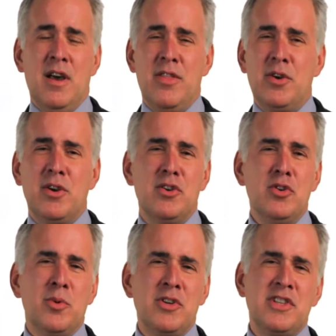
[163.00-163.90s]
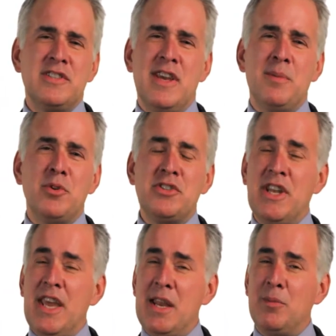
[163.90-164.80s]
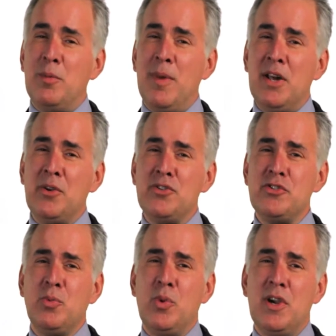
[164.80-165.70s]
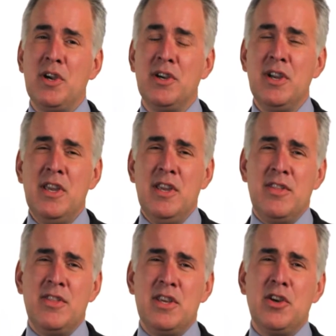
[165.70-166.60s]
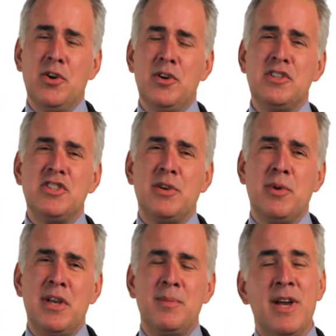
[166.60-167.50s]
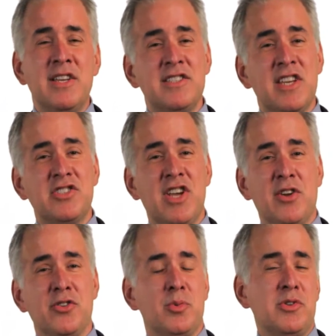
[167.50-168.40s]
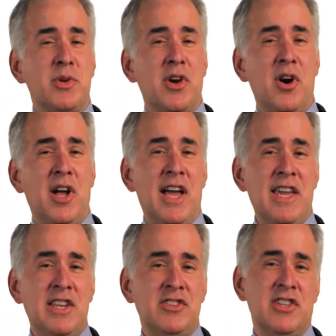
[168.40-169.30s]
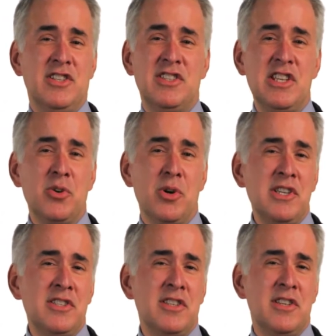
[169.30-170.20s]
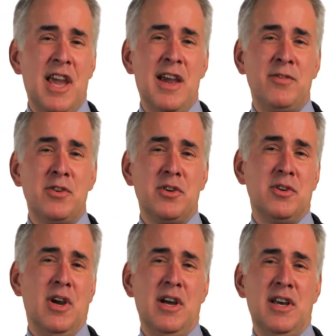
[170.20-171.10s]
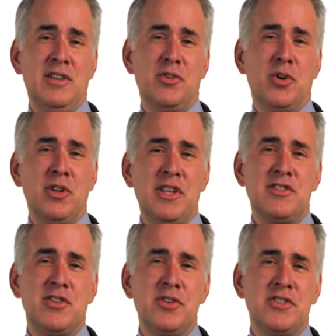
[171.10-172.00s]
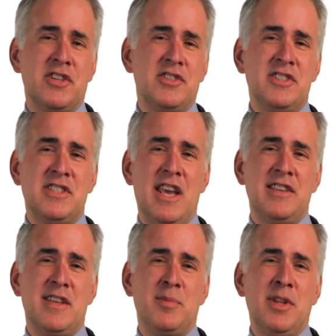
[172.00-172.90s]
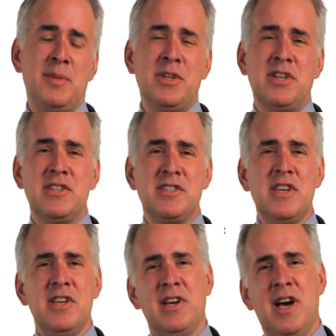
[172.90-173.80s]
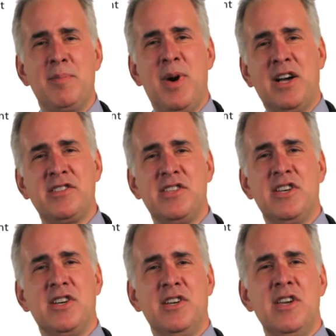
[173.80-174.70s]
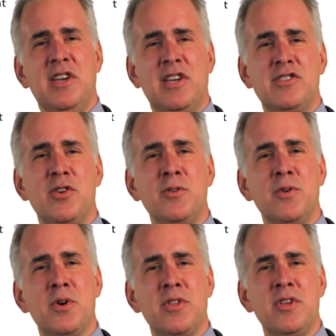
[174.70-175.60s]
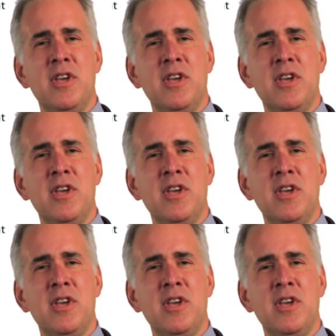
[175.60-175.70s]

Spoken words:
There are numerous examples in animal models where the current generated by HCN channels, which we call IH, is decreased after neural insults such as status epilepticus, hypoxia, and so forth.